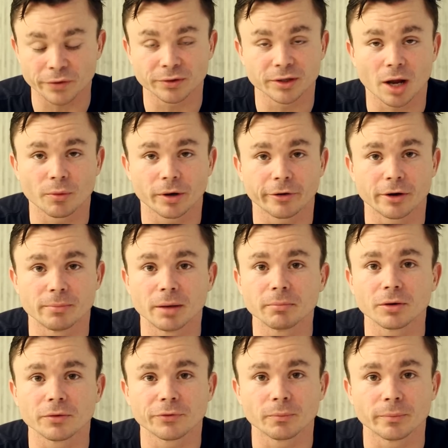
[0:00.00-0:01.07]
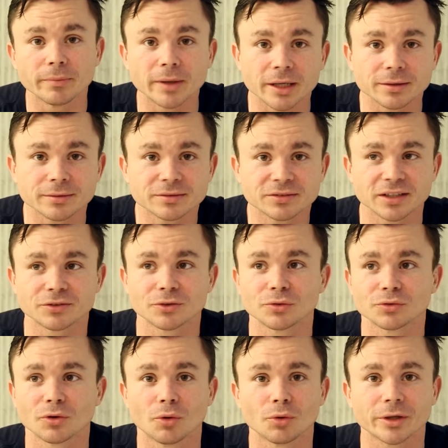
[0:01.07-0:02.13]
Definitely not what I remember from being 6
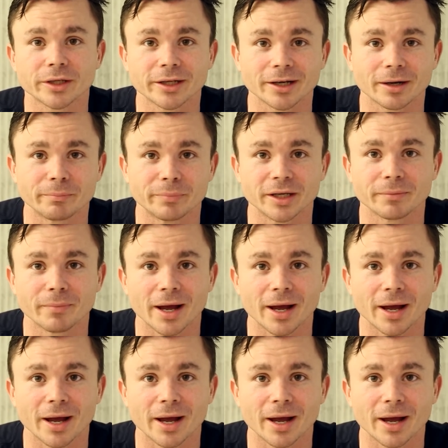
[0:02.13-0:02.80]
years old and getting a Big